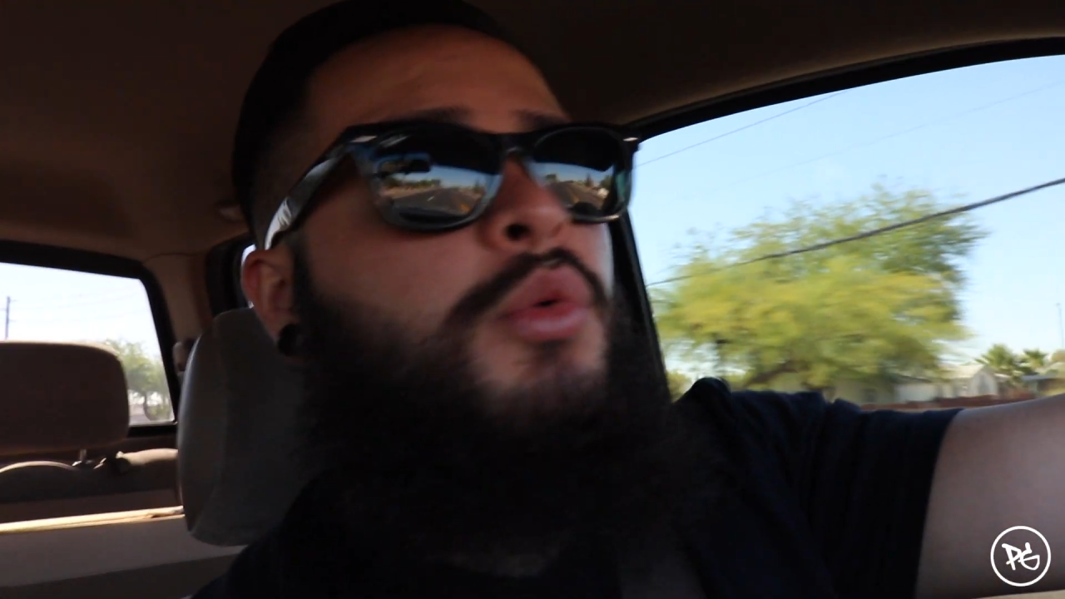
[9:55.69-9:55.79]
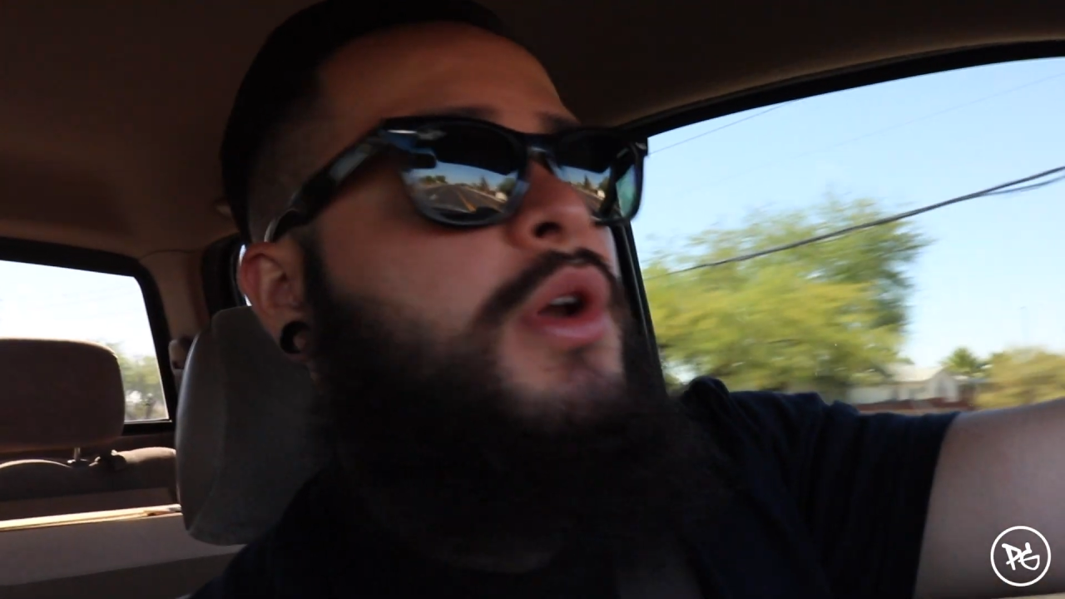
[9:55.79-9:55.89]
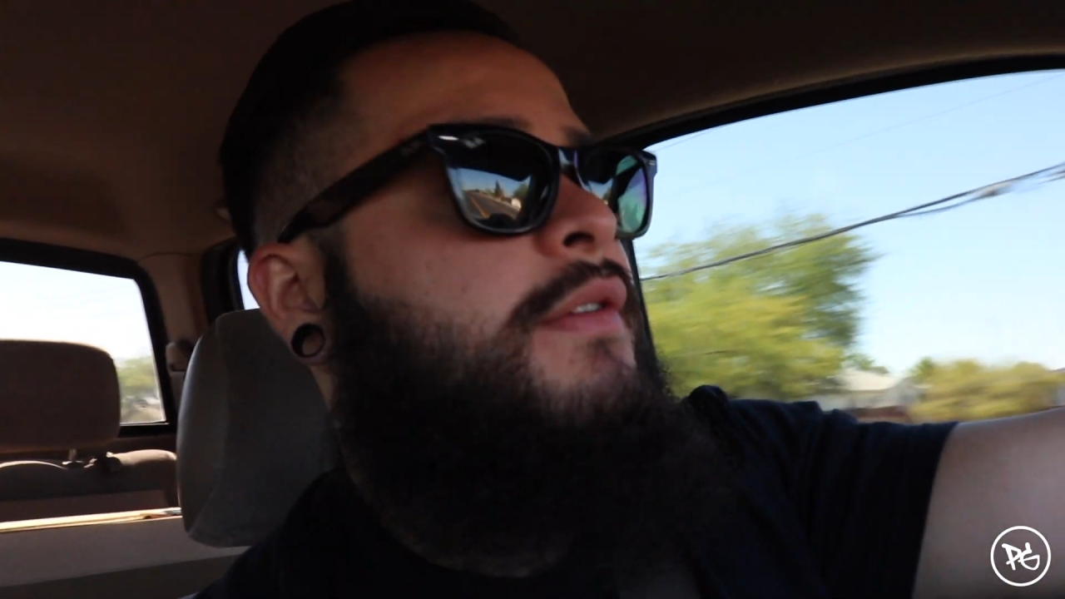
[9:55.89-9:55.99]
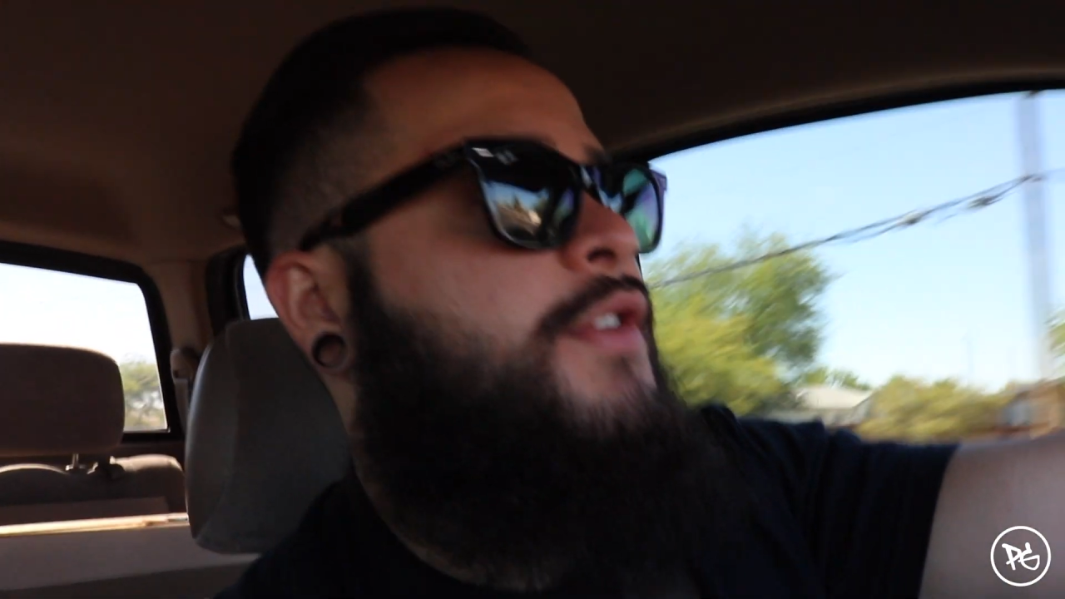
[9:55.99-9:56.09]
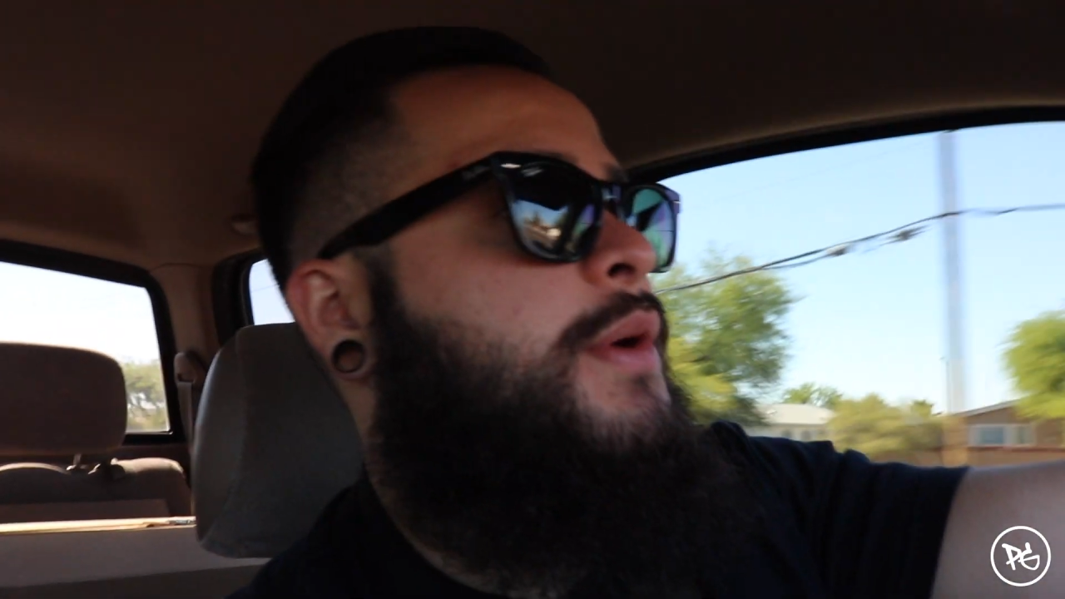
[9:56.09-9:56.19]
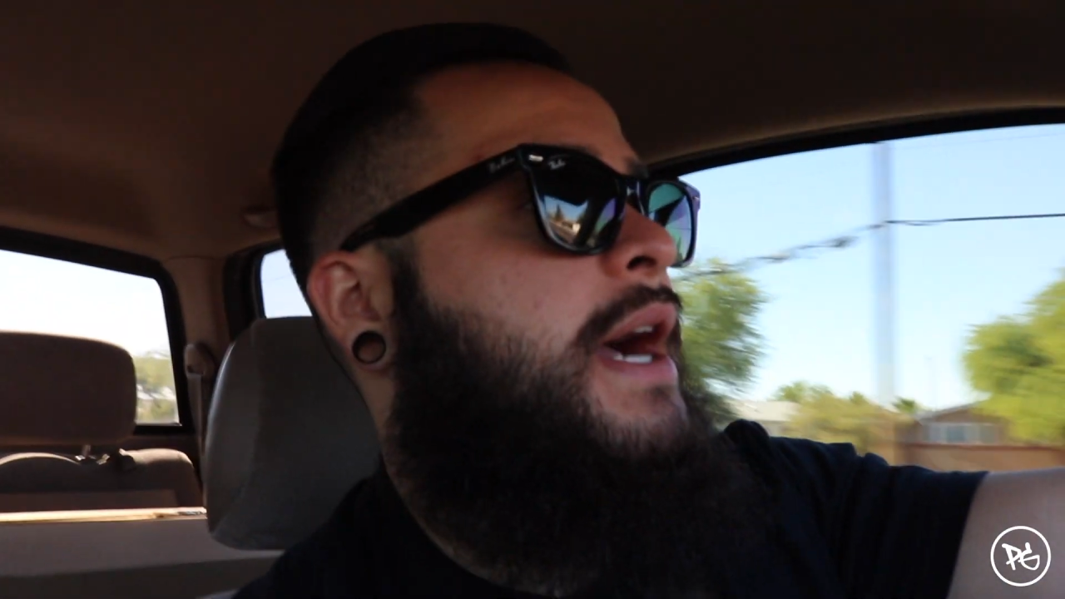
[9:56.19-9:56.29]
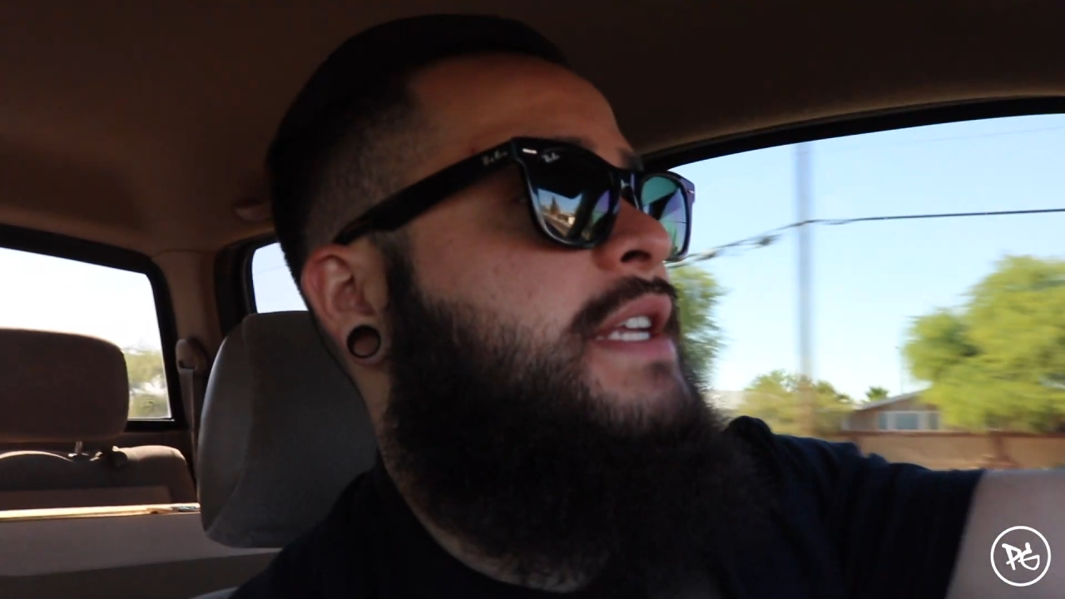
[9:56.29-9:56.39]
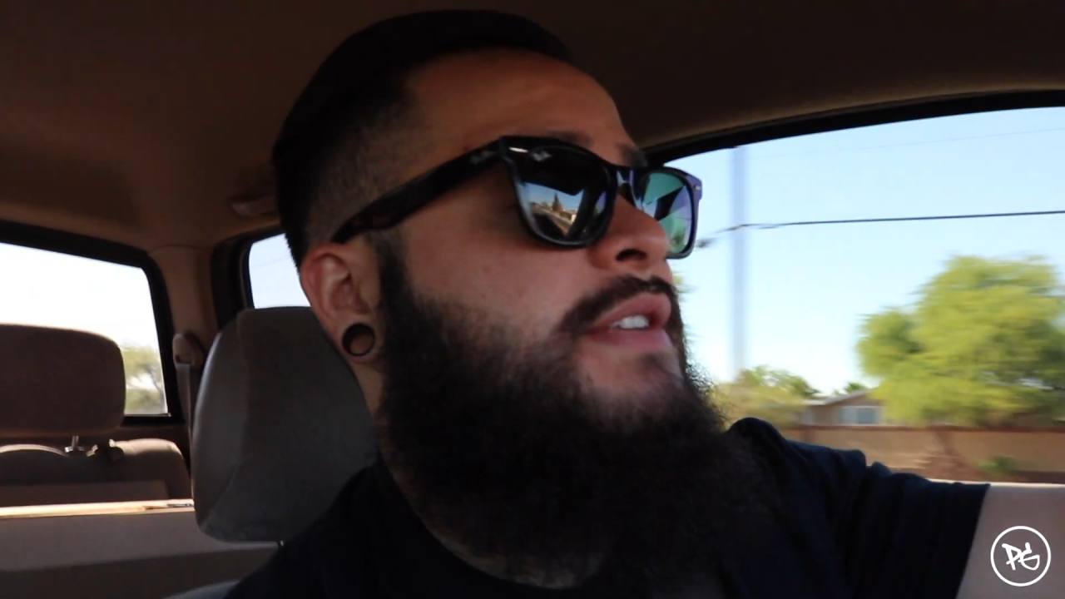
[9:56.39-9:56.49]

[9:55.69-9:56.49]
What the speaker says: one of you guys